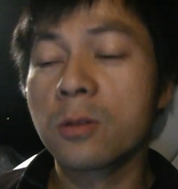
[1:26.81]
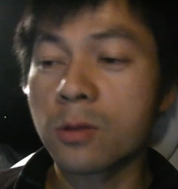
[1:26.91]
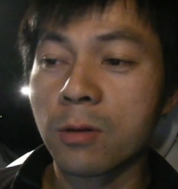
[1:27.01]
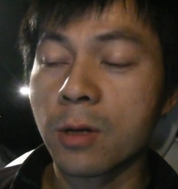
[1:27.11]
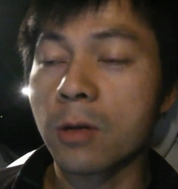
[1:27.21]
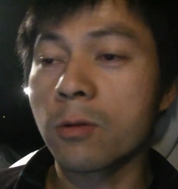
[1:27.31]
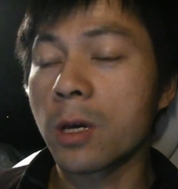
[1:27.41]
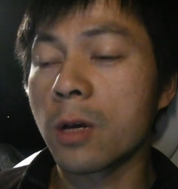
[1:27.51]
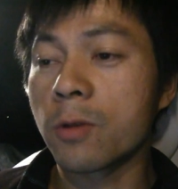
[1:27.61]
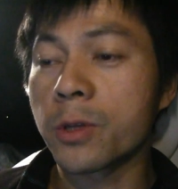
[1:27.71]
So I'm like,
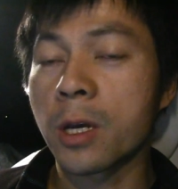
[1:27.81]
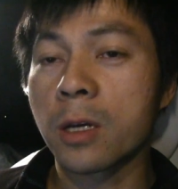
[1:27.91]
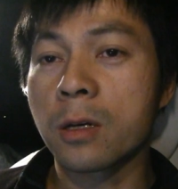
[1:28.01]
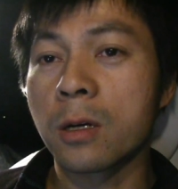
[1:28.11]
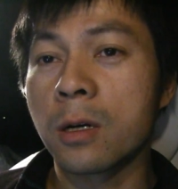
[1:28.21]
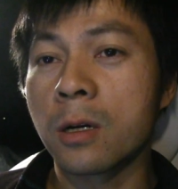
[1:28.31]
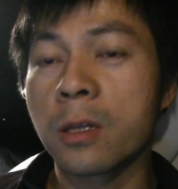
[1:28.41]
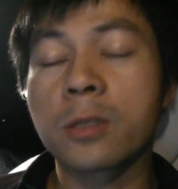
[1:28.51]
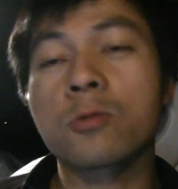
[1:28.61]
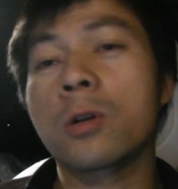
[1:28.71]
okay, what the heck?
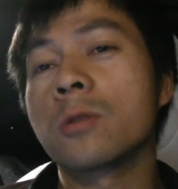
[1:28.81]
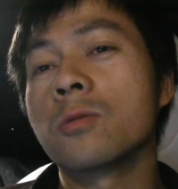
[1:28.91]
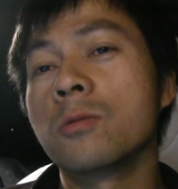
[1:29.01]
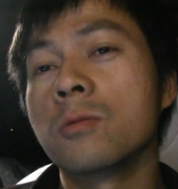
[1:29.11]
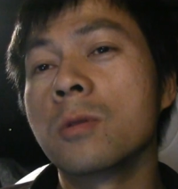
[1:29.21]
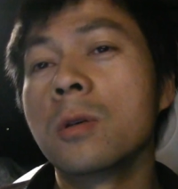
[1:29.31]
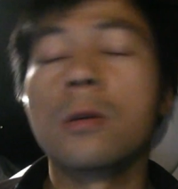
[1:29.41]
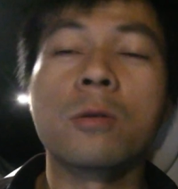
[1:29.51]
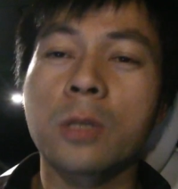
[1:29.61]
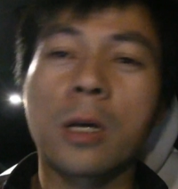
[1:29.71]
Let's try to,
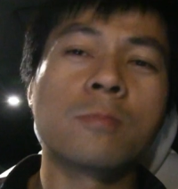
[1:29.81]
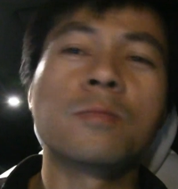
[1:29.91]
because